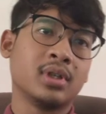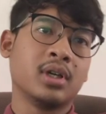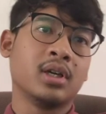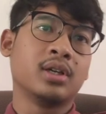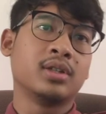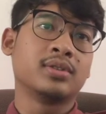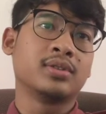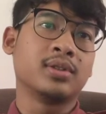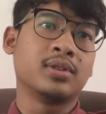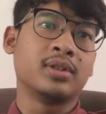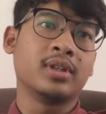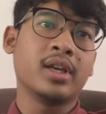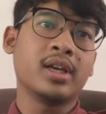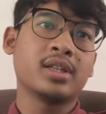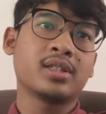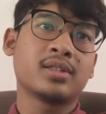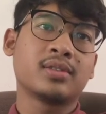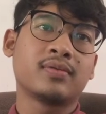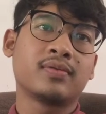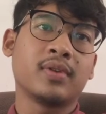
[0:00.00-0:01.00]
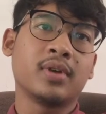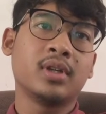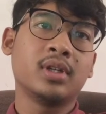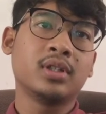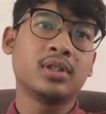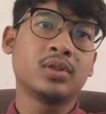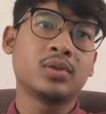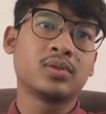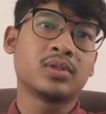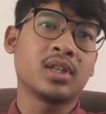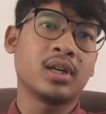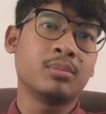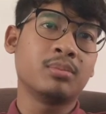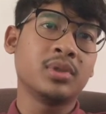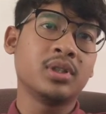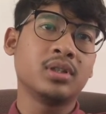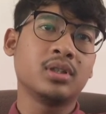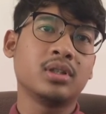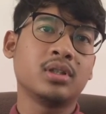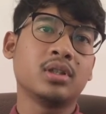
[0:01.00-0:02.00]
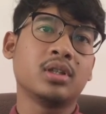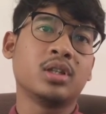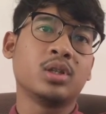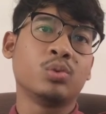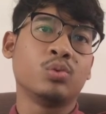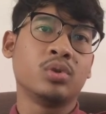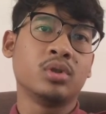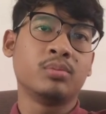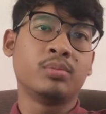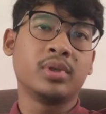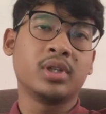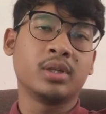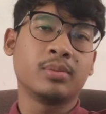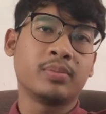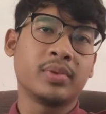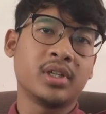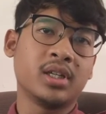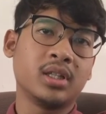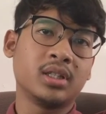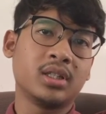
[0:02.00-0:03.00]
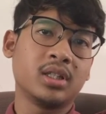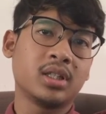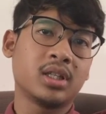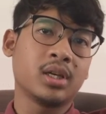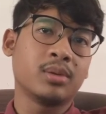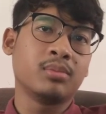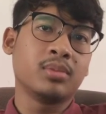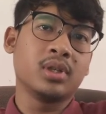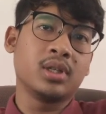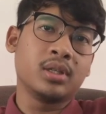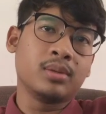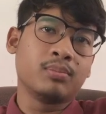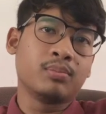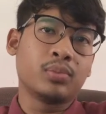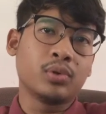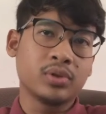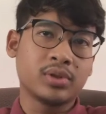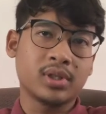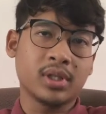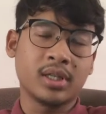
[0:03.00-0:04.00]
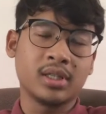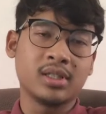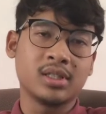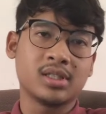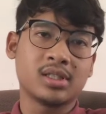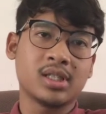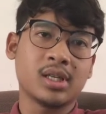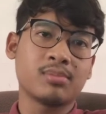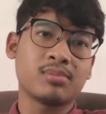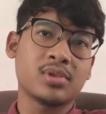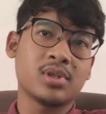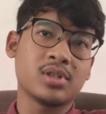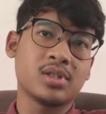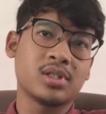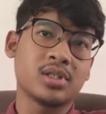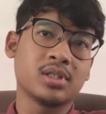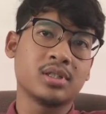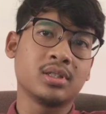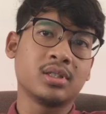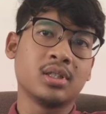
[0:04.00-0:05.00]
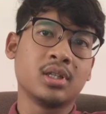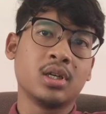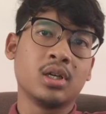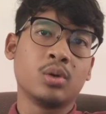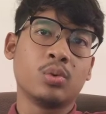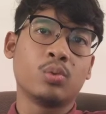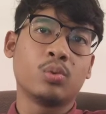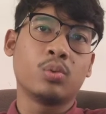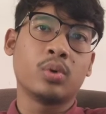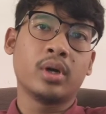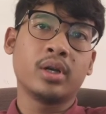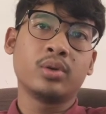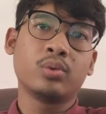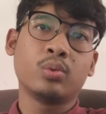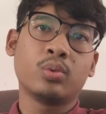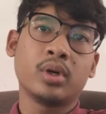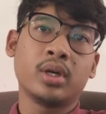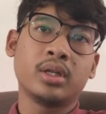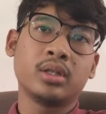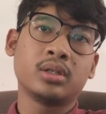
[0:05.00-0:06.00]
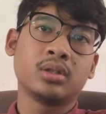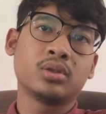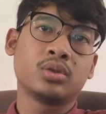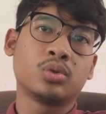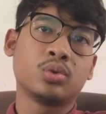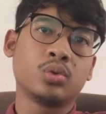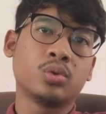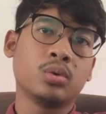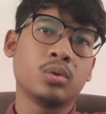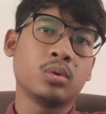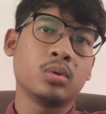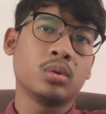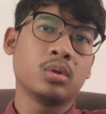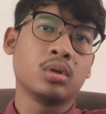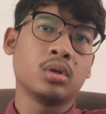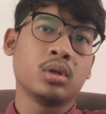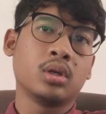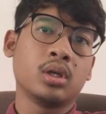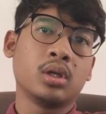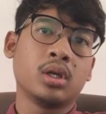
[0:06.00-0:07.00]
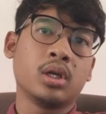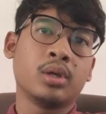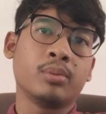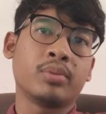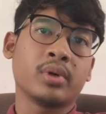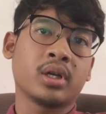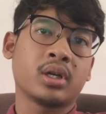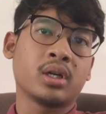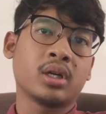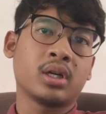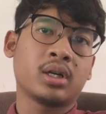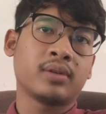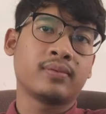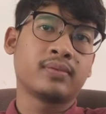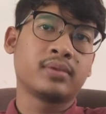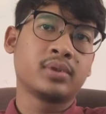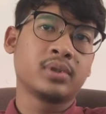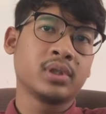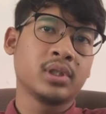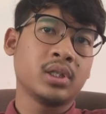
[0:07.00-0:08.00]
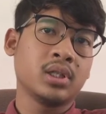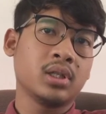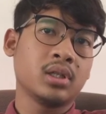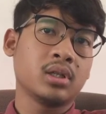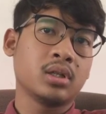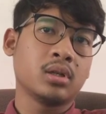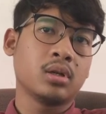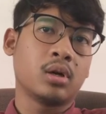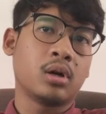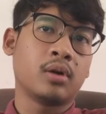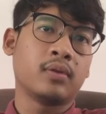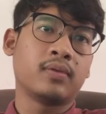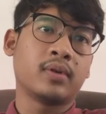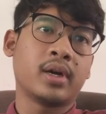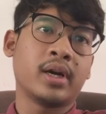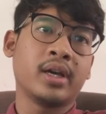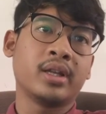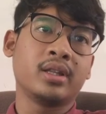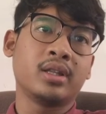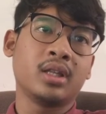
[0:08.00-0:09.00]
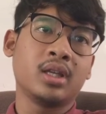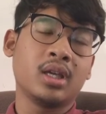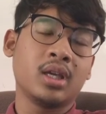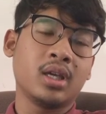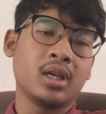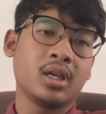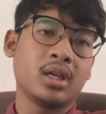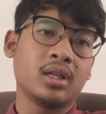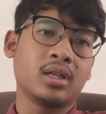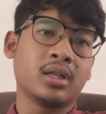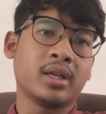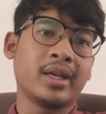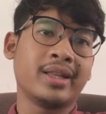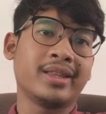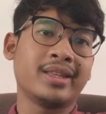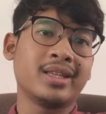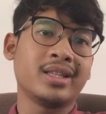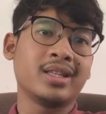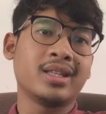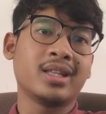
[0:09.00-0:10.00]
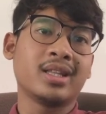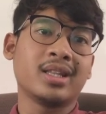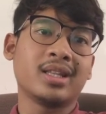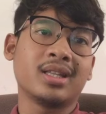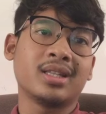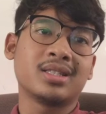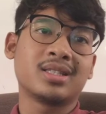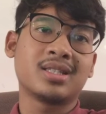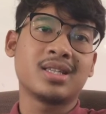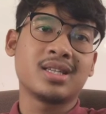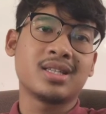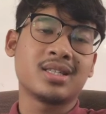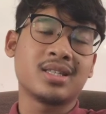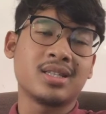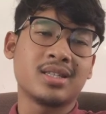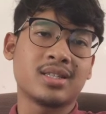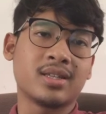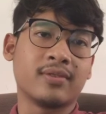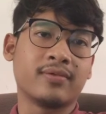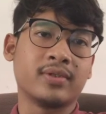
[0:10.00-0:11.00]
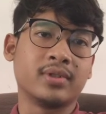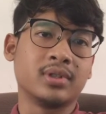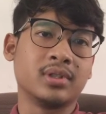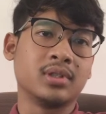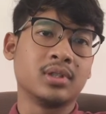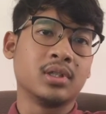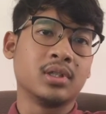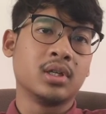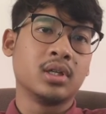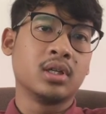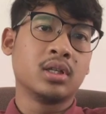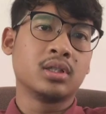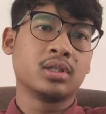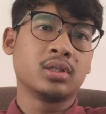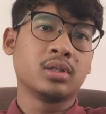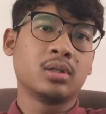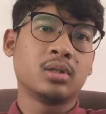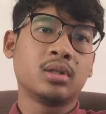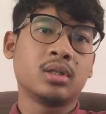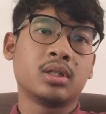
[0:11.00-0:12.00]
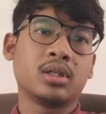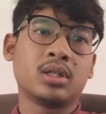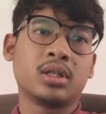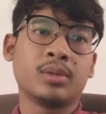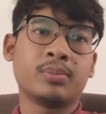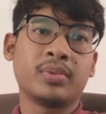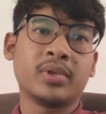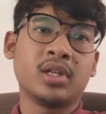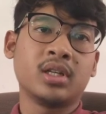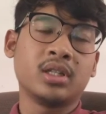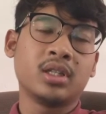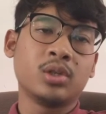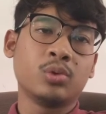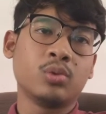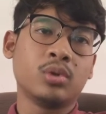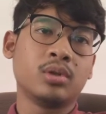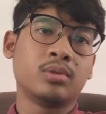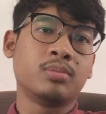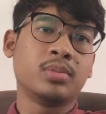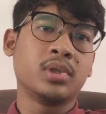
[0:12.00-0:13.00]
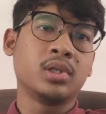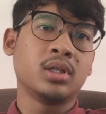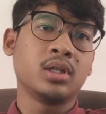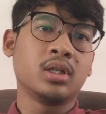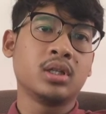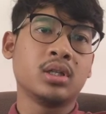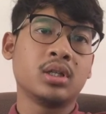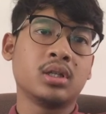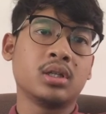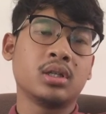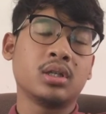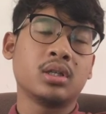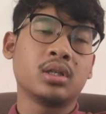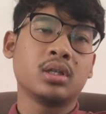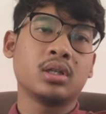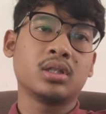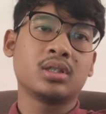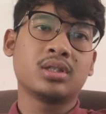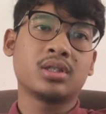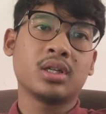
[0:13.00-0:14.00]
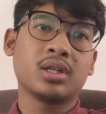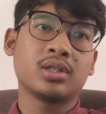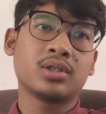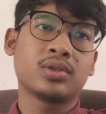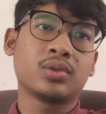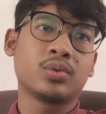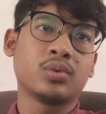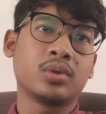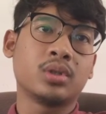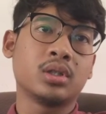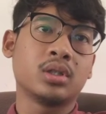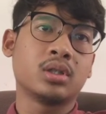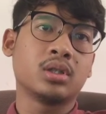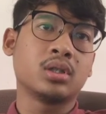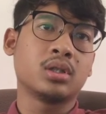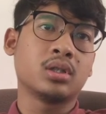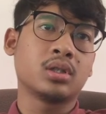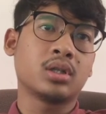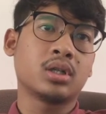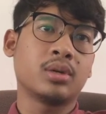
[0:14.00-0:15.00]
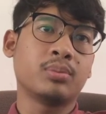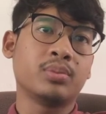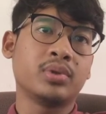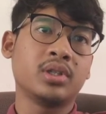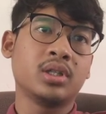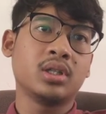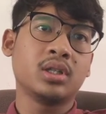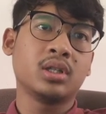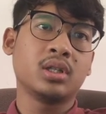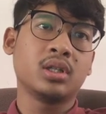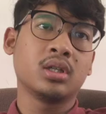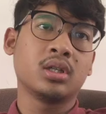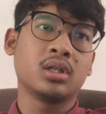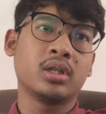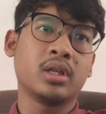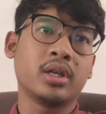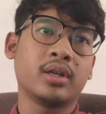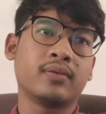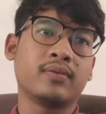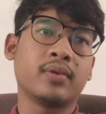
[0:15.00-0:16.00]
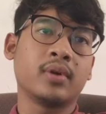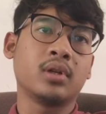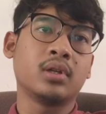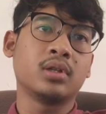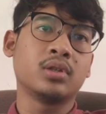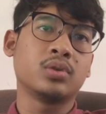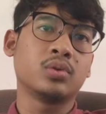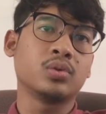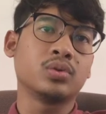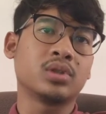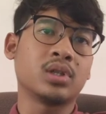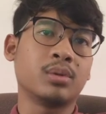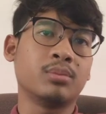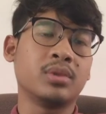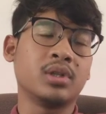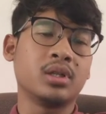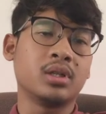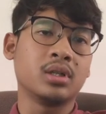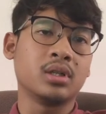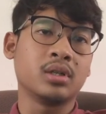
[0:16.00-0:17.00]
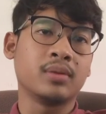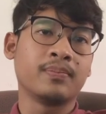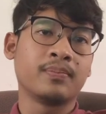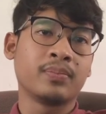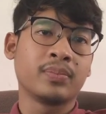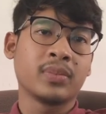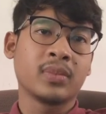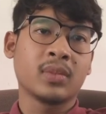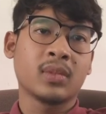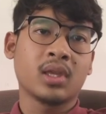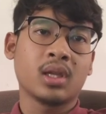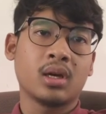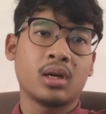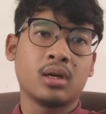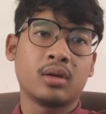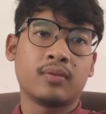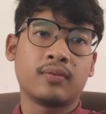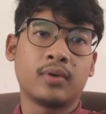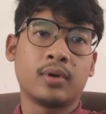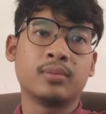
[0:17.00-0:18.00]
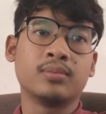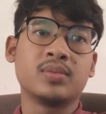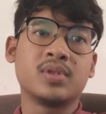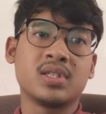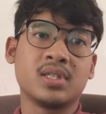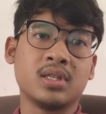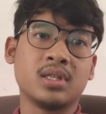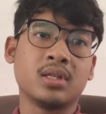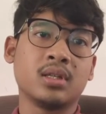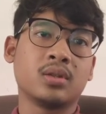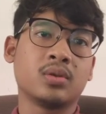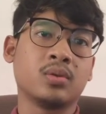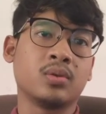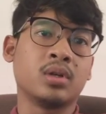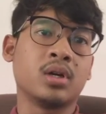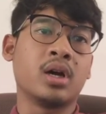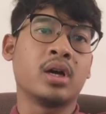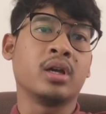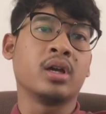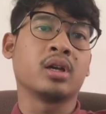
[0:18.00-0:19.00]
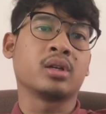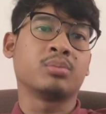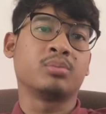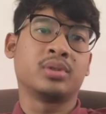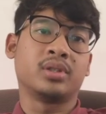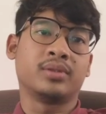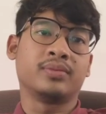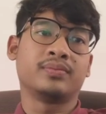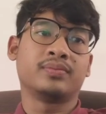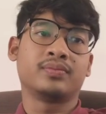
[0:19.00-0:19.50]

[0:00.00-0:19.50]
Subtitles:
So next, failure to submit will be a penalty can be imposed under subsection 112 in paragraph 3 of ITA 1967. So the penalty will be charged to the company that failure to submit the Form C to the IRB.